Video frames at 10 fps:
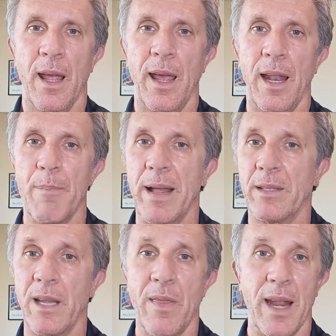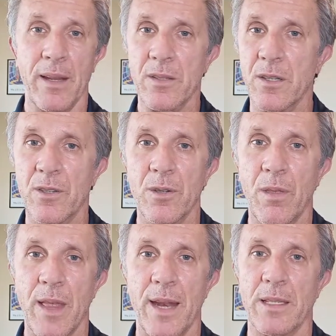And I'm not saying that is the
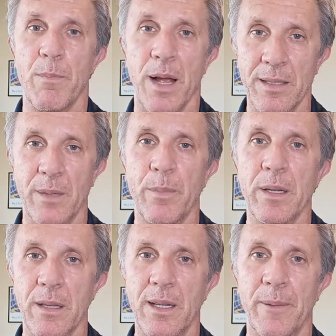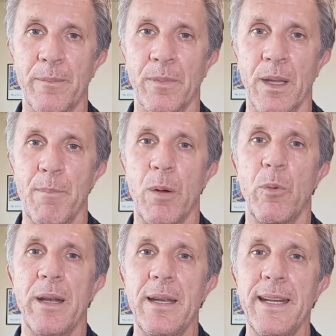truth, that is a possibility. But what
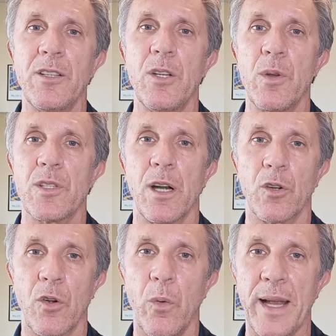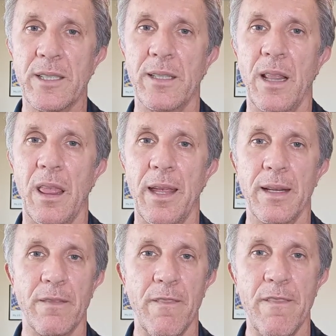we need to do is start questioning
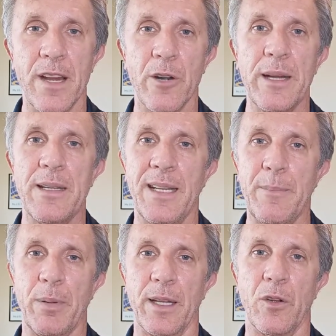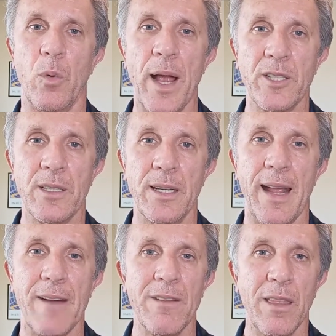things very deeply, questioning
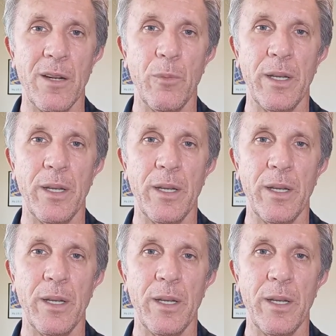everything